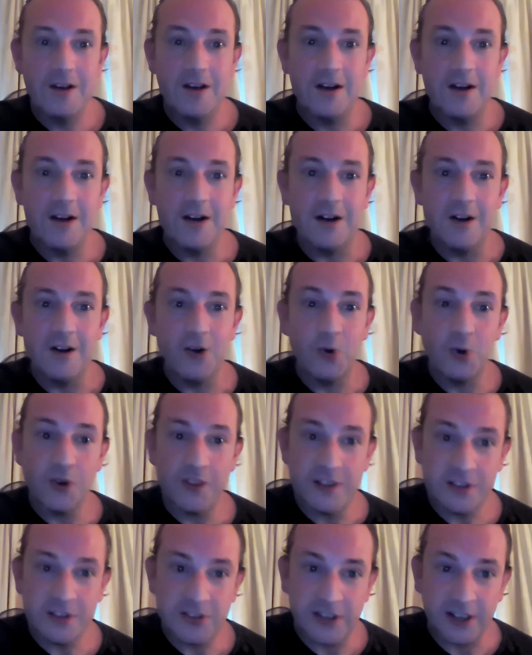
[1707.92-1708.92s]
Uh, all
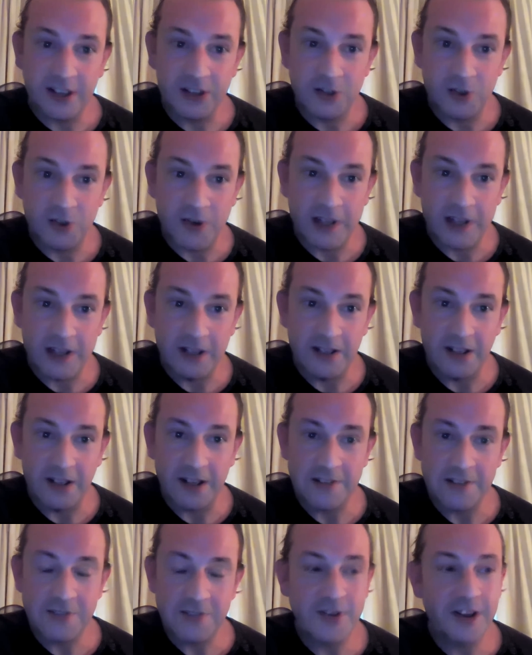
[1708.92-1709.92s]
of these things are real,
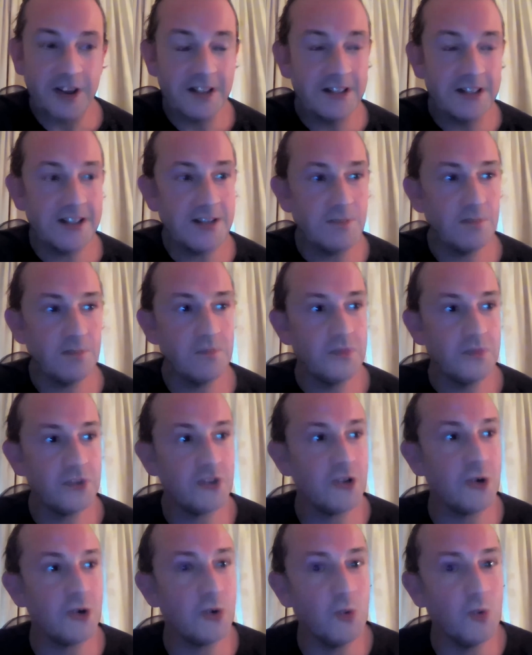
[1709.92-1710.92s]
I find him
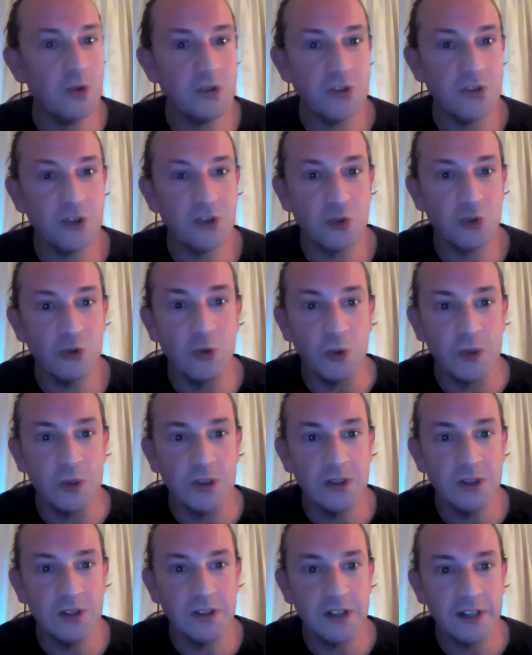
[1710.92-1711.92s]
so
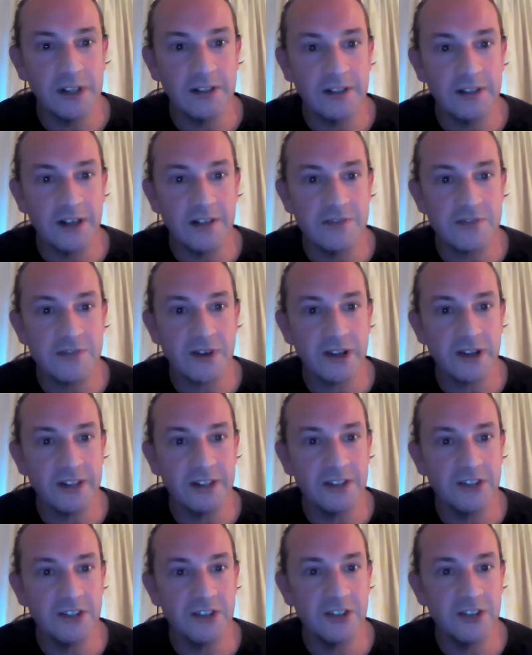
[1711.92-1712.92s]
cruel and I
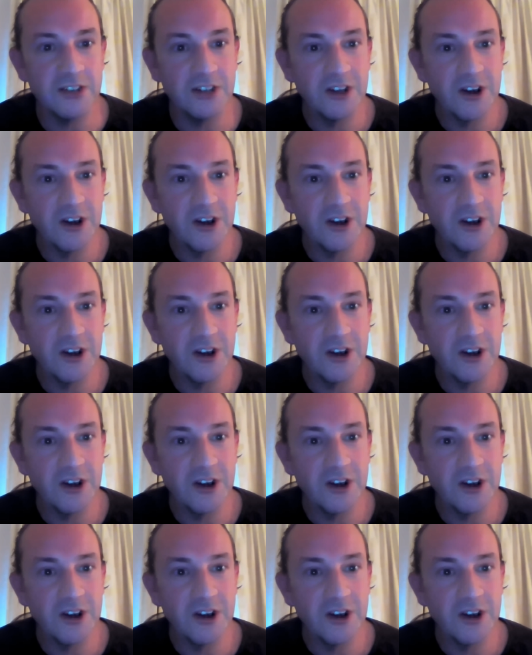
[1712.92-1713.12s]
find